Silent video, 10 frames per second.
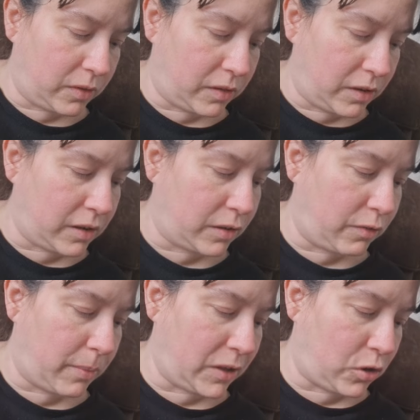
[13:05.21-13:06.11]
a
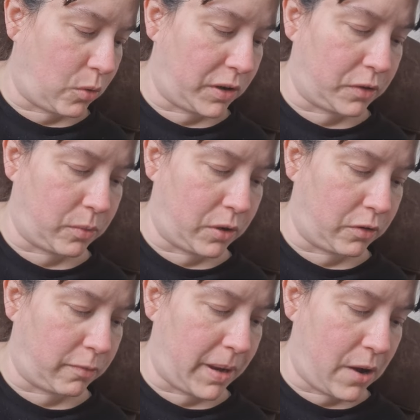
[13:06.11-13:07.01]
seductive magical
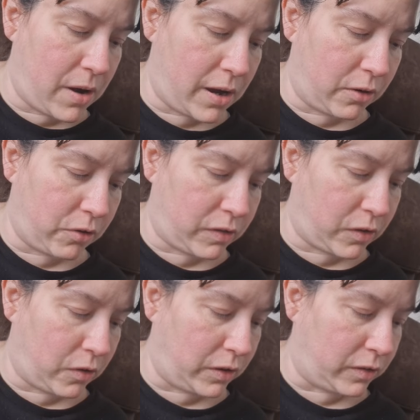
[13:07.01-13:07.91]
underworld of power-hungry
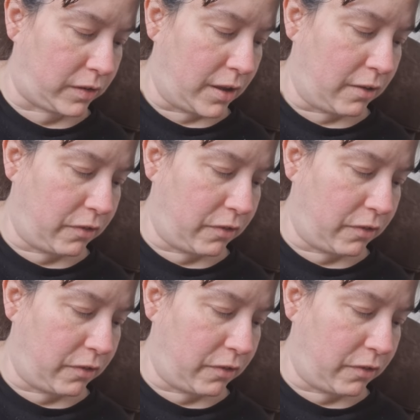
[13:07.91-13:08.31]
scholars,